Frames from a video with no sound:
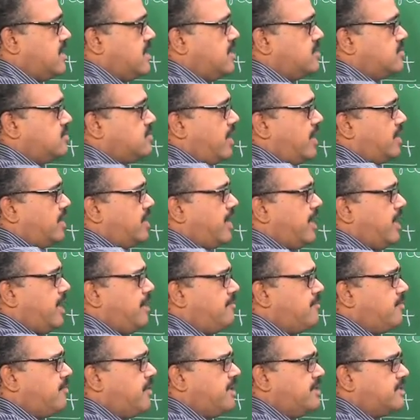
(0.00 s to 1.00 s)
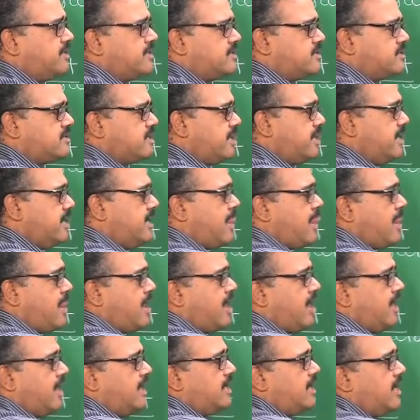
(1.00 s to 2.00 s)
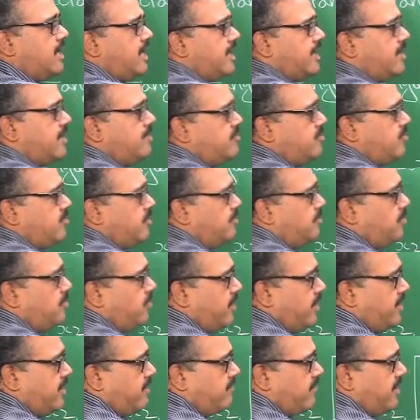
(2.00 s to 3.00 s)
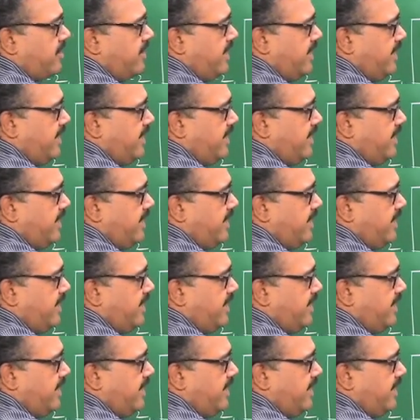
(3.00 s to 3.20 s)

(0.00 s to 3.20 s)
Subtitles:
So, I keep going the tree until I come to a point where